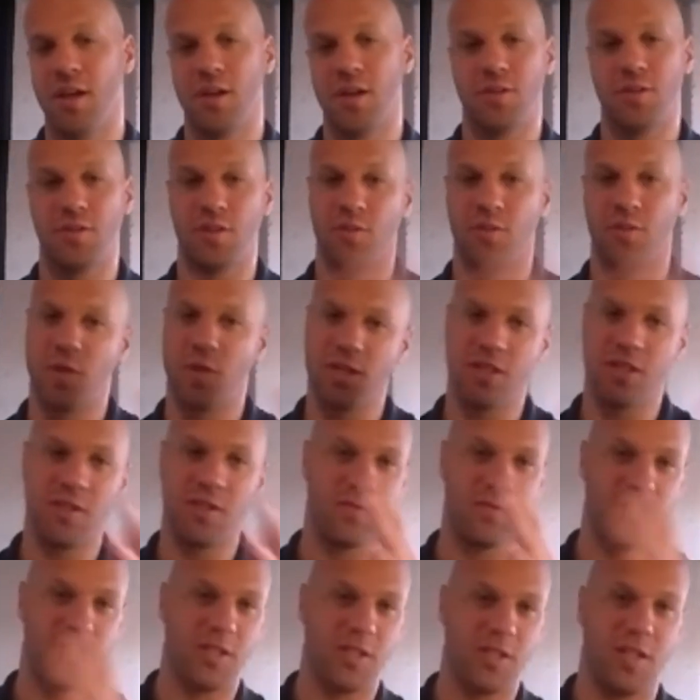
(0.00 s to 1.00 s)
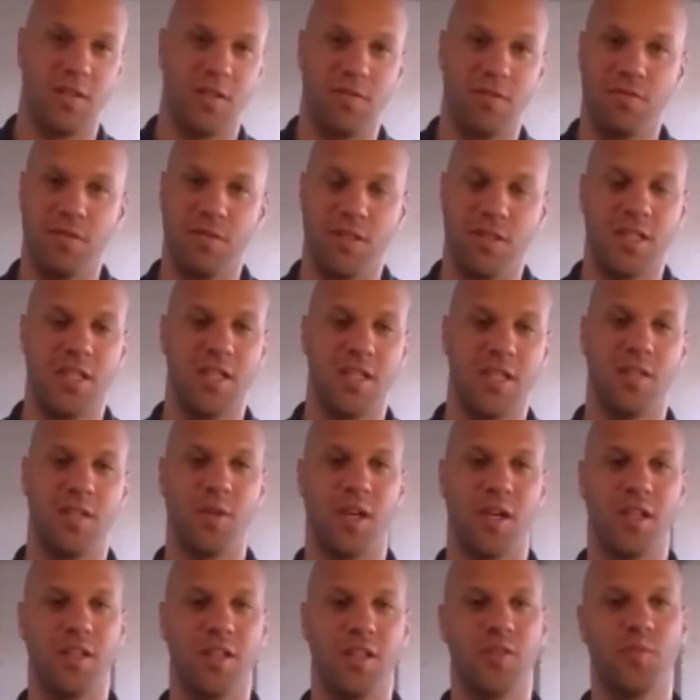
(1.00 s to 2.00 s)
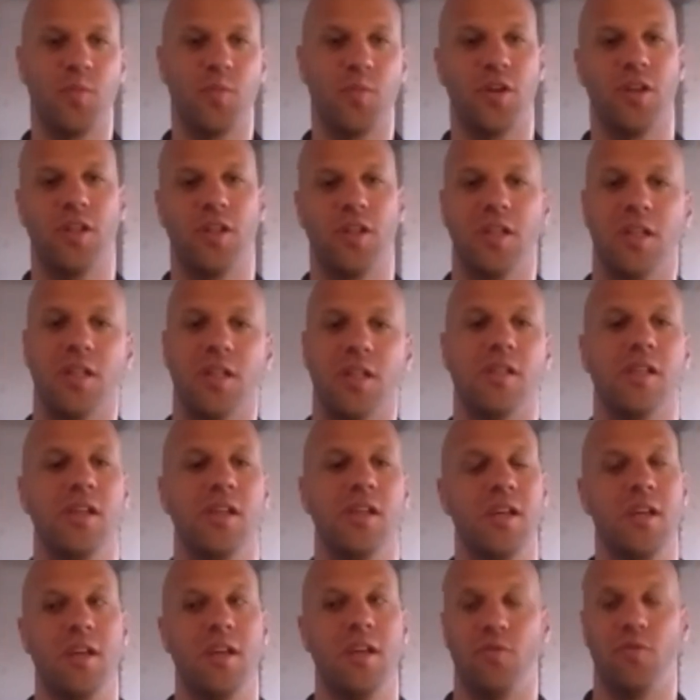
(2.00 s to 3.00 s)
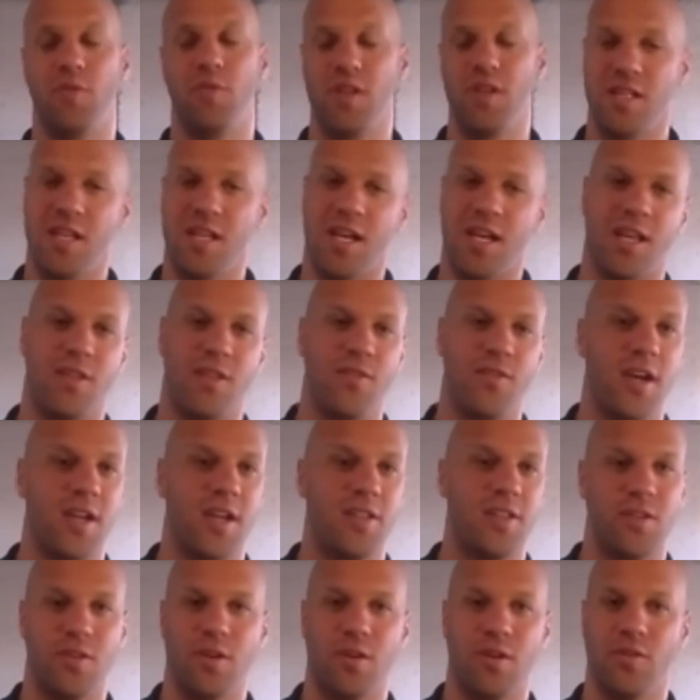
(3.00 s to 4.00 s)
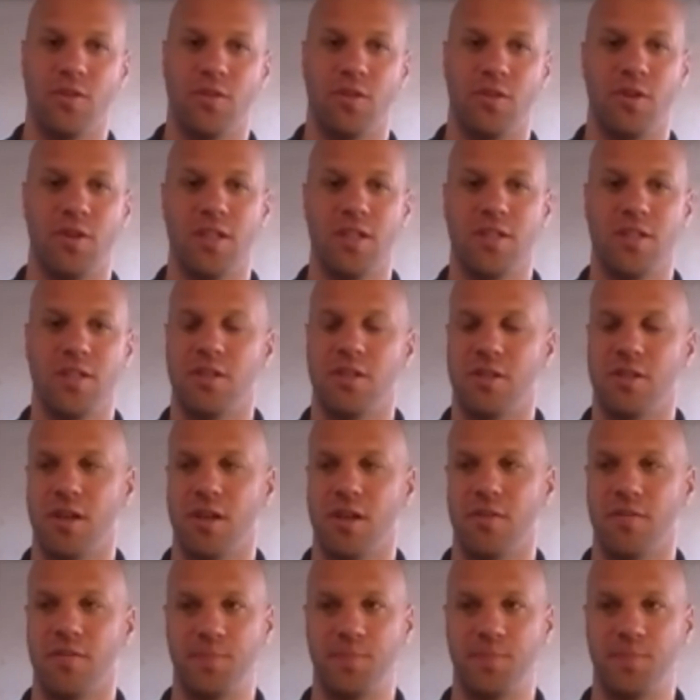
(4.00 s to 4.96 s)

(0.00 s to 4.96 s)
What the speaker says: So especially if you're getting fatigued by this market and reading the headlines and all the crazy stuff,